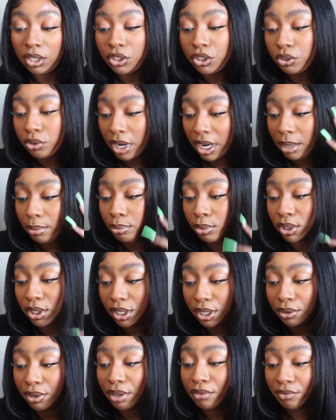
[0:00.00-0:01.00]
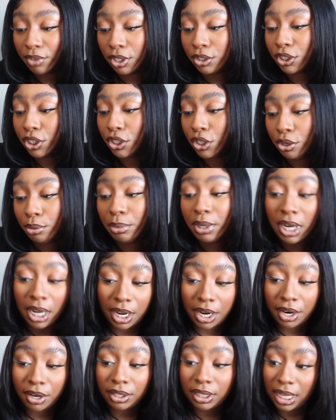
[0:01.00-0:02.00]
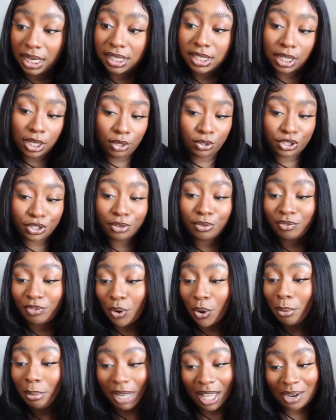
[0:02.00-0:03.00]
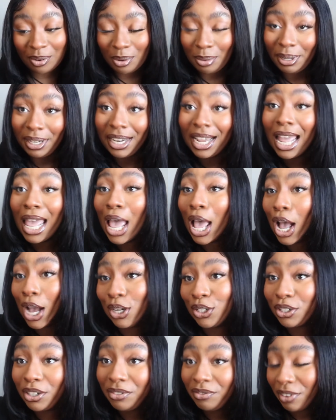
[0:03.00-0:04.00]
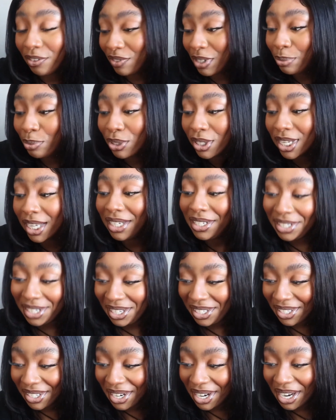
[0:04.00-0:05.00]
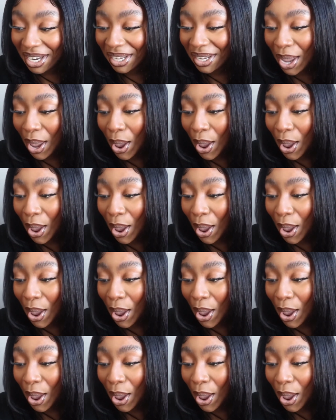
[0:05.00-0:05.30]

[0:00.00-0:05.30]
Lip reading: straight Brazilian virgin human hair, lace closure for a black woman, 150% density.